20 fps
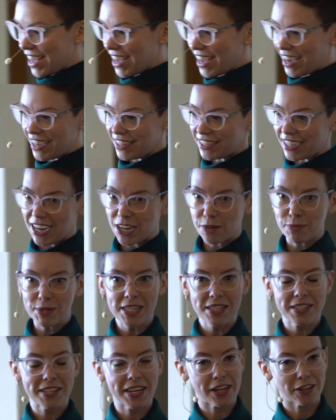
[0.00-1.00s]
And I
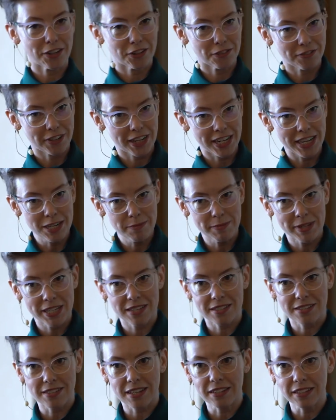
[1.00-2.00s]
was terrified
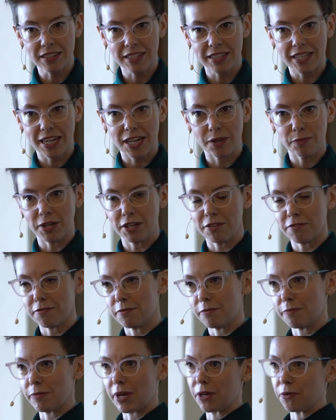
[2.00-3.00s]
because suddenly I went
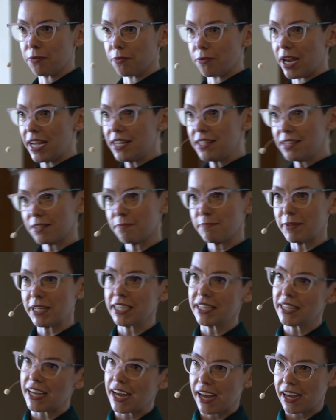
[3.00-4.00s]
from my rent
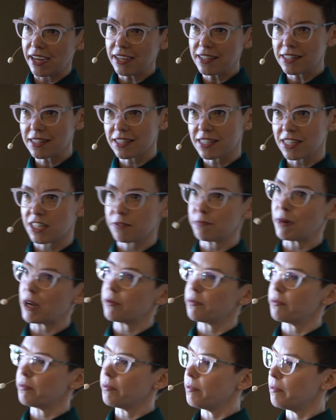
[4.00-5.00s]
being X to
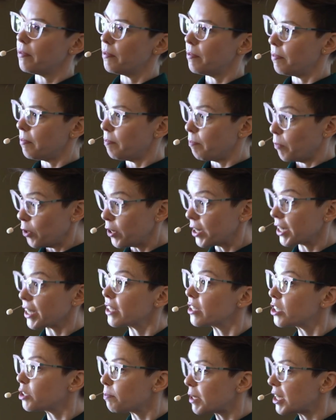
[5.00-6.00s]
my
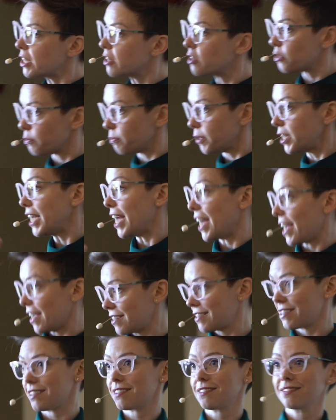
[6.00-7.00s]
mortgage being
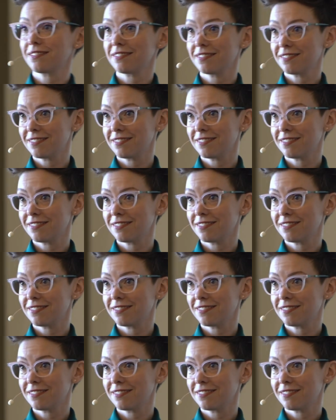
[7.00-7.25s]
3X.